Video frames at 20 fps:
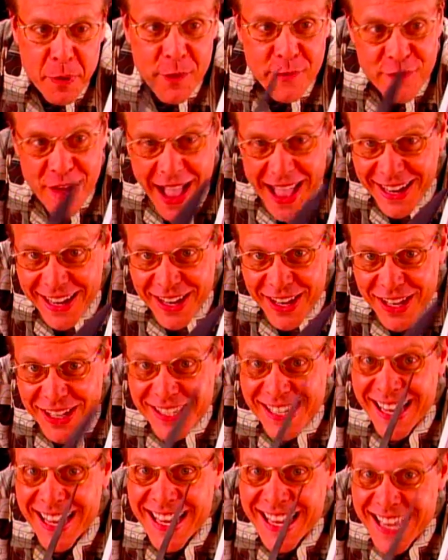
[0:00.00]
provided
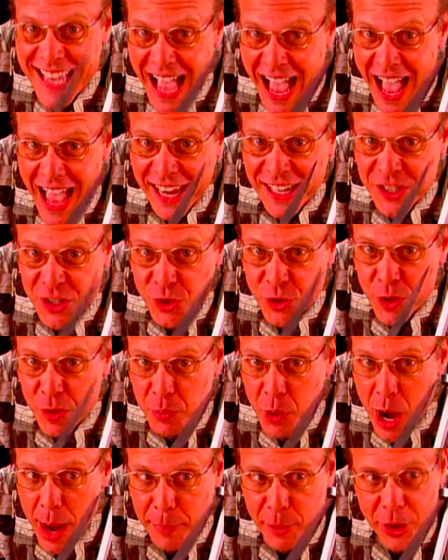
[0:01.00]
us a guide to the
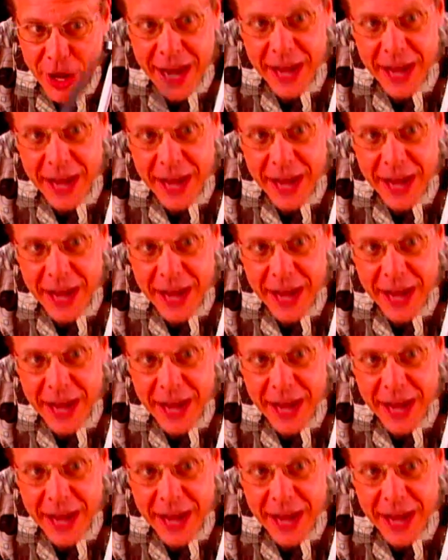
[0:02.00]
proper